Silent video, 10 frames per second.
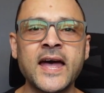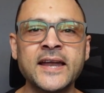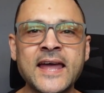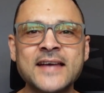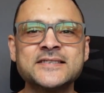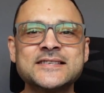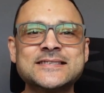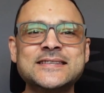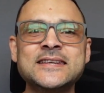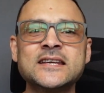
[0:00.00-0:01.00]
and has a
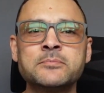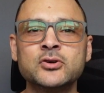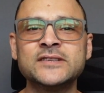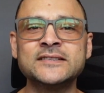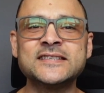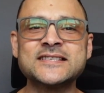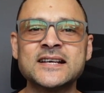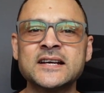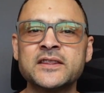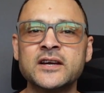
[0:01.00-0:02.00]
sleek modern
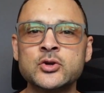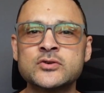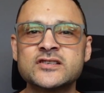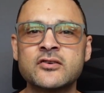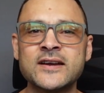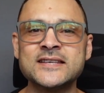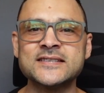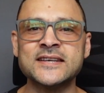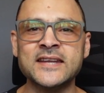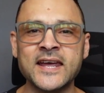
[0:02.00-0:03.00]
design that looks
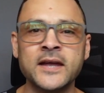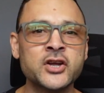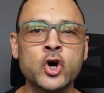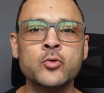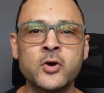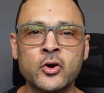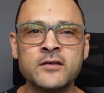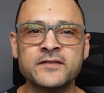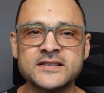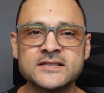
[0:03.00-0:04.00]
great in any home or
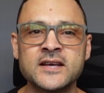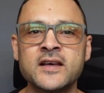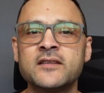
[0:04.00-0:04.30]
office.